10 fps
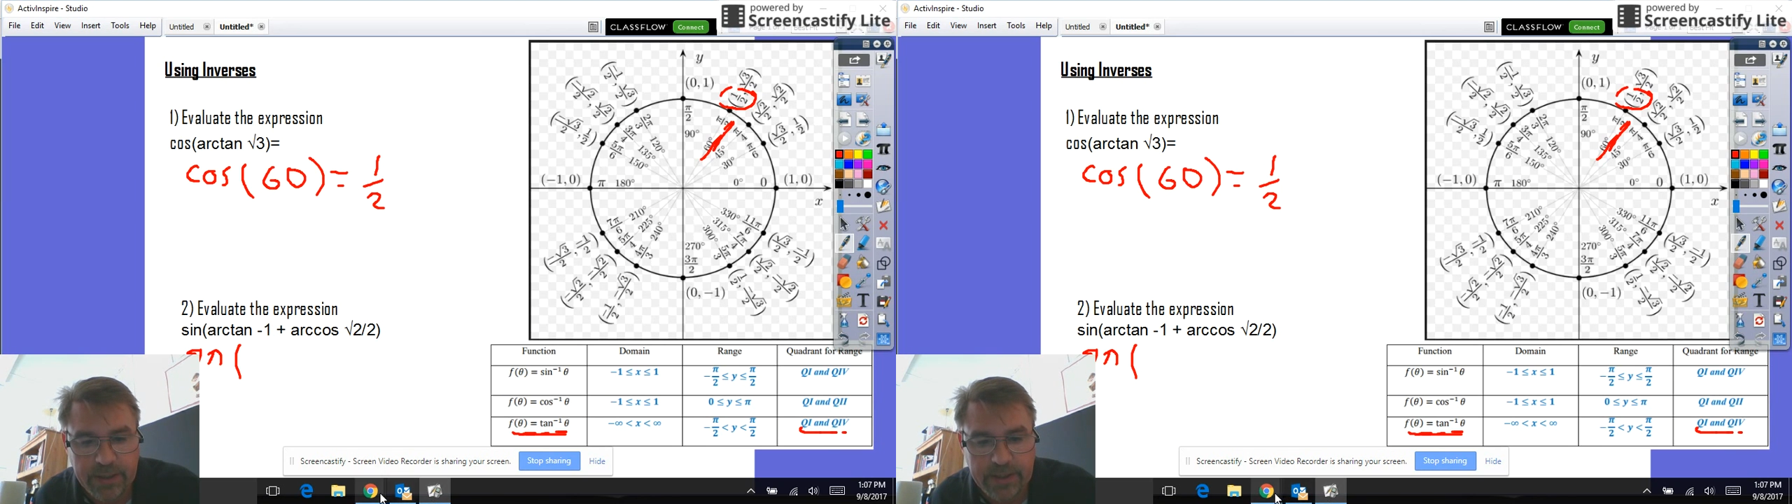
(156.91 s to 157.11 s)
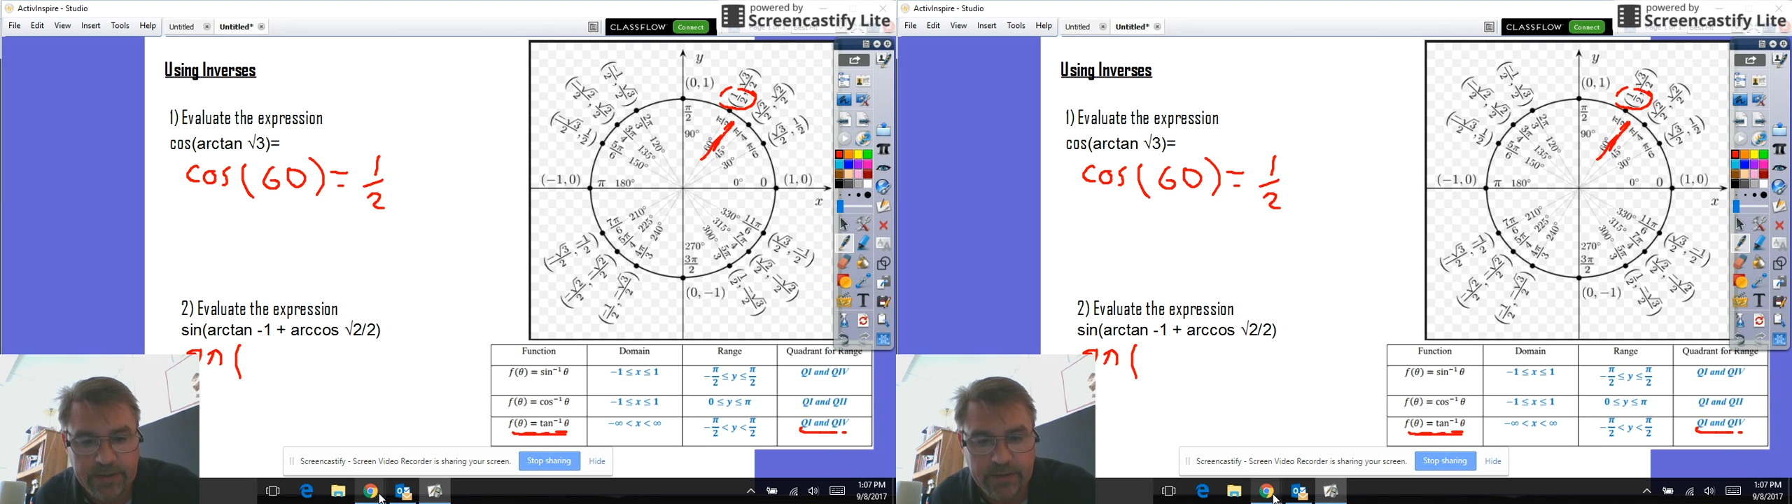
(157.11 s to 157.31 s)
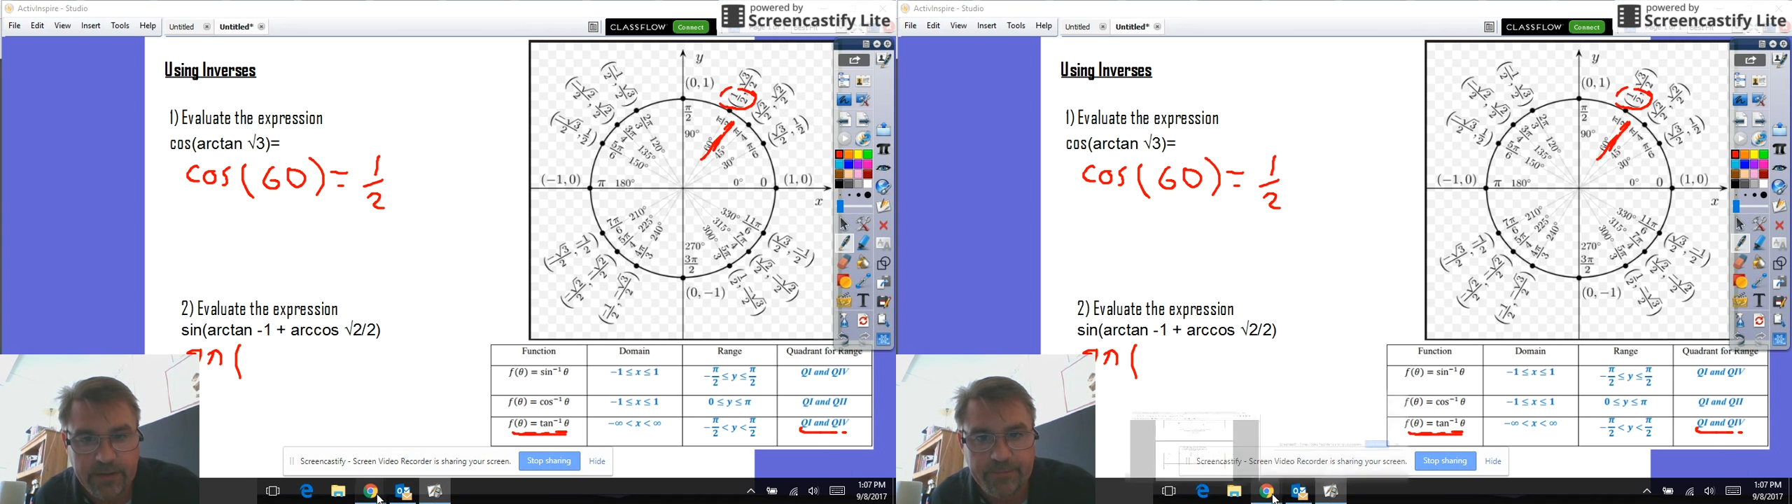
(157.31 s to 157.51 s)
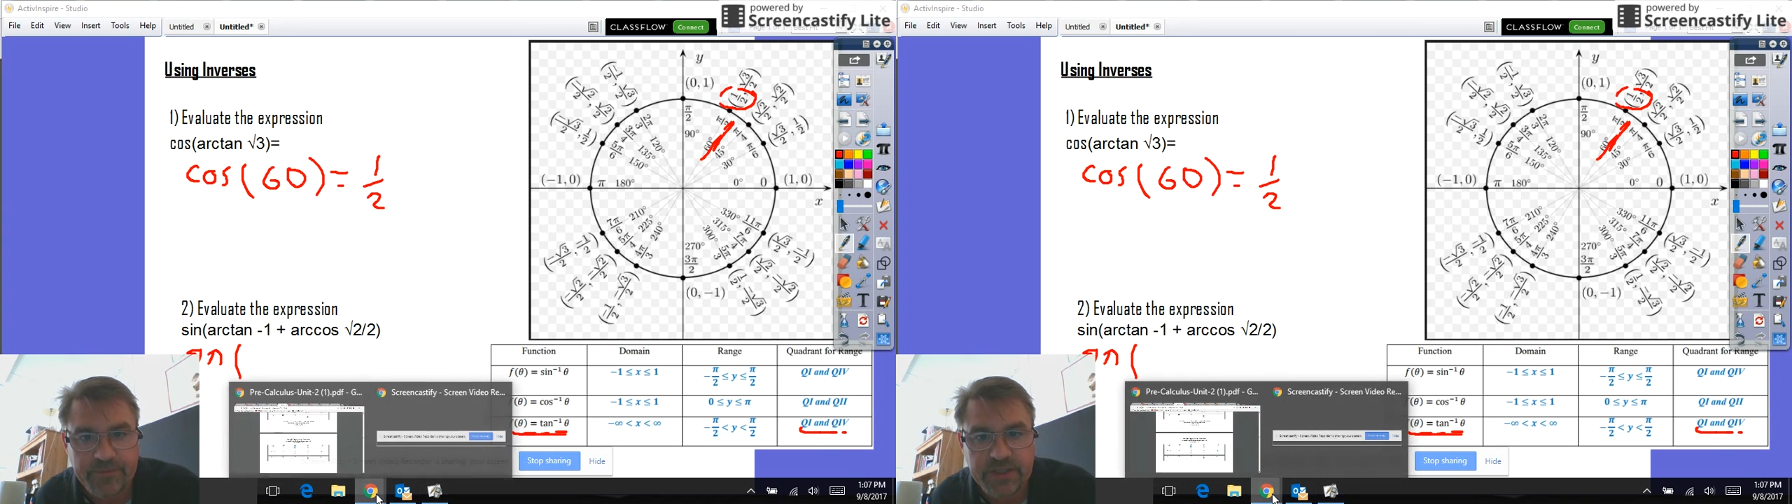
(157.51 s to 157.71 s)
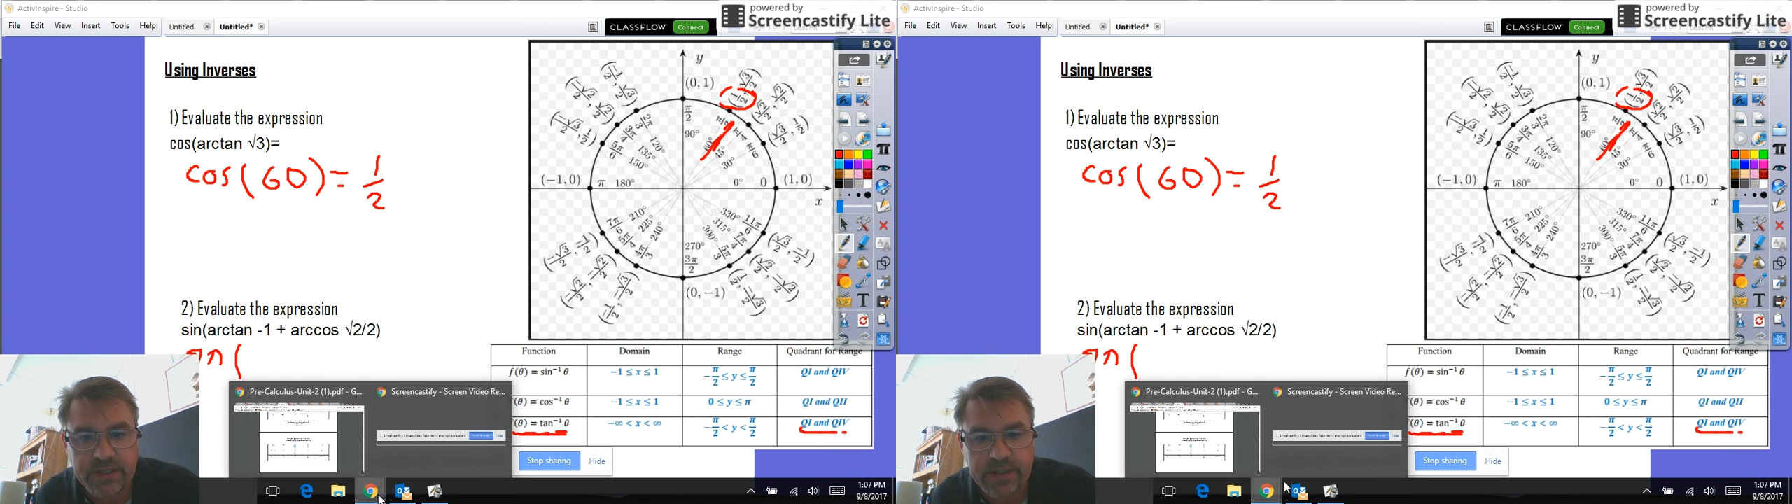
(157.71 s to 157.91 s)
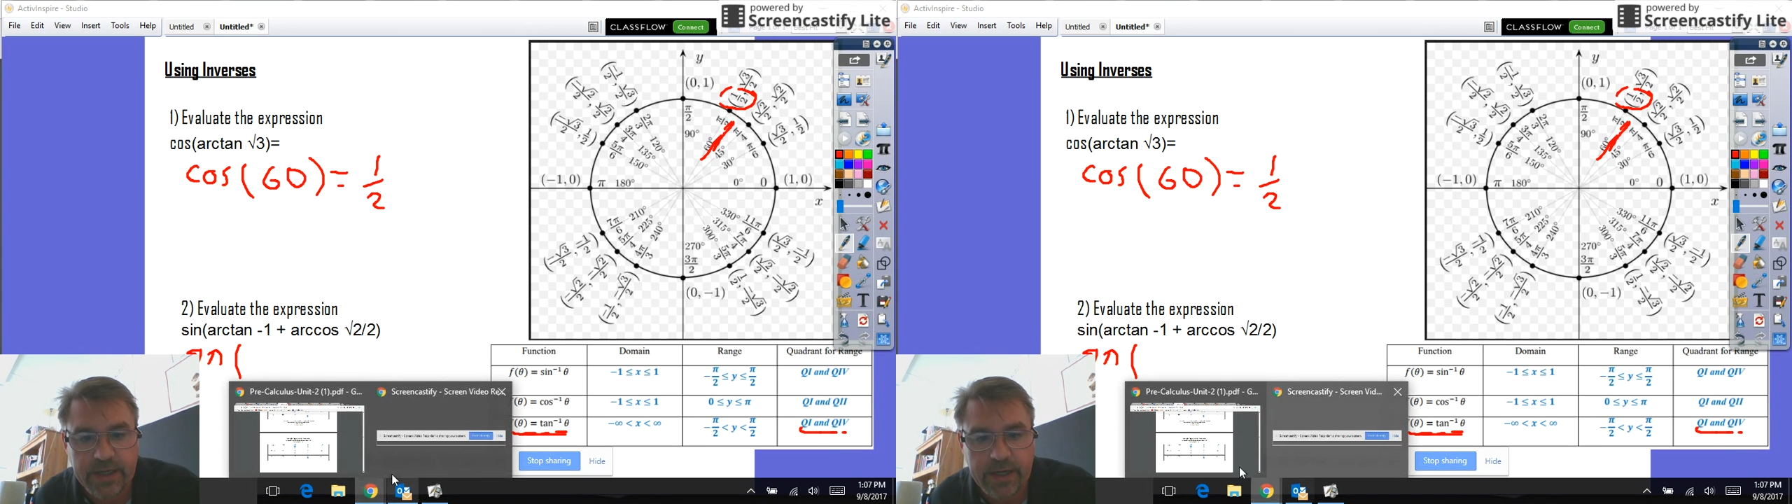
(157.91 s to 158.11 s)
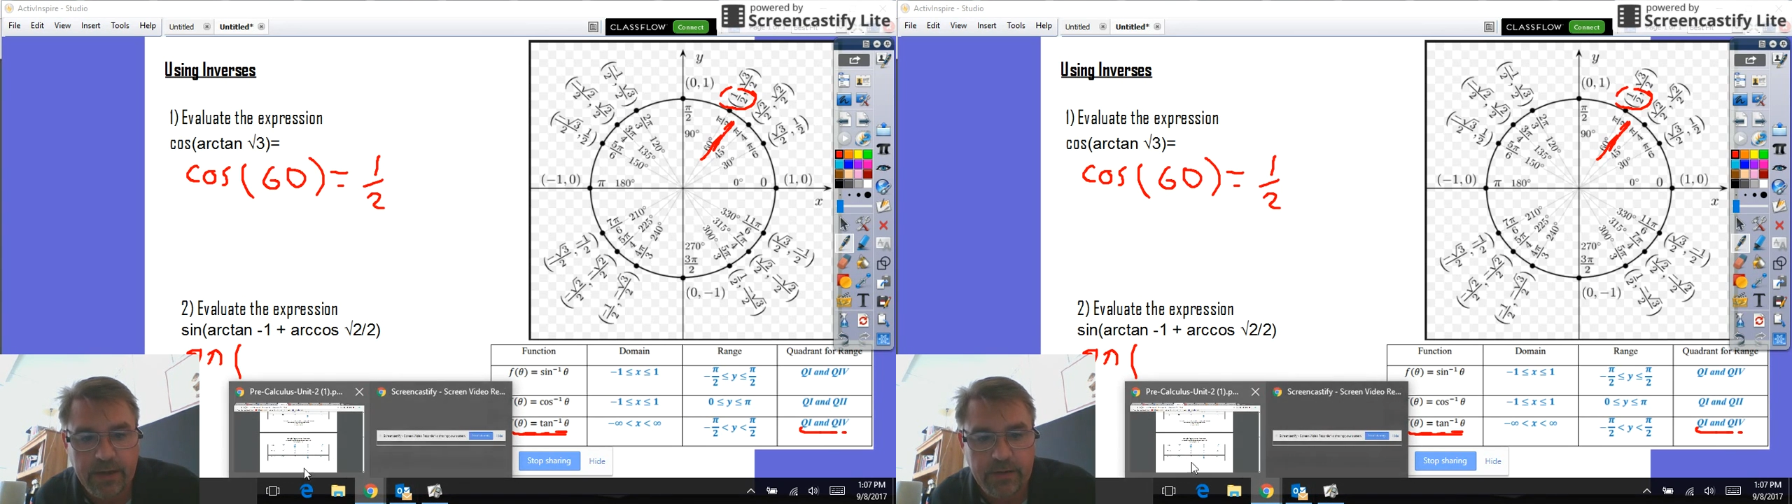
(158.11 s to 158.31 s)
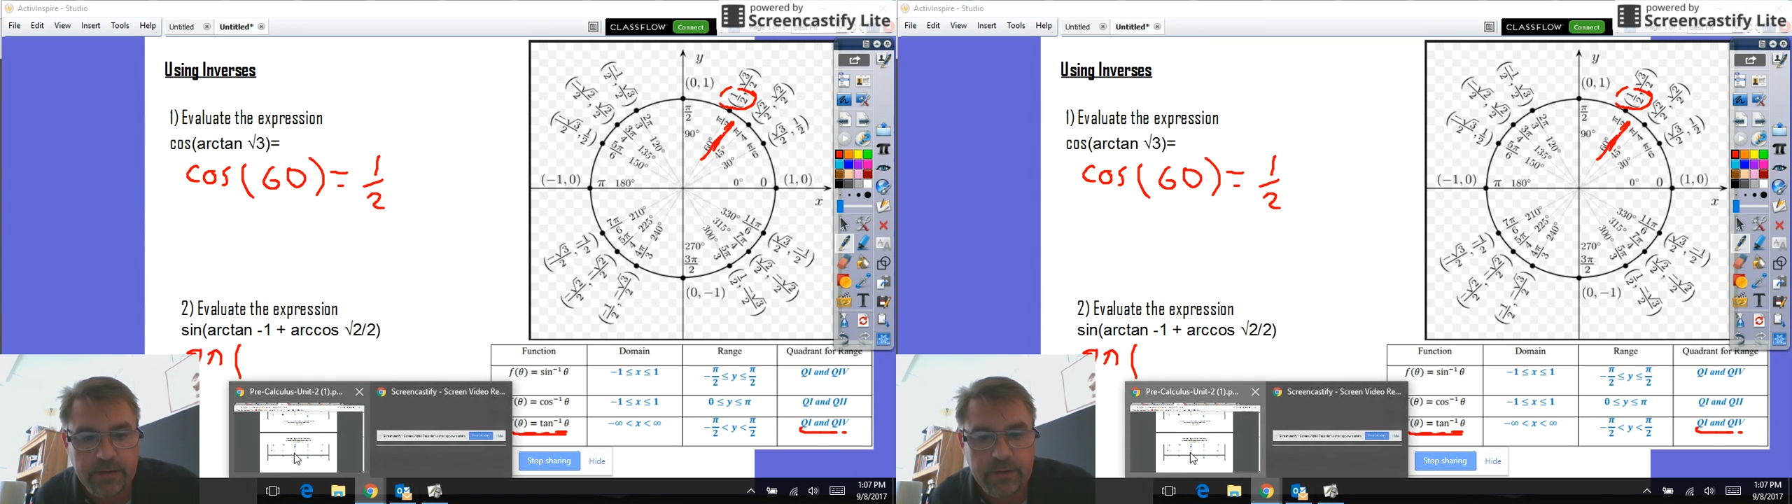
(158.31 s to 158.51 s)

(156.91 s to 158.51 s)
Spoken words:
and check that out.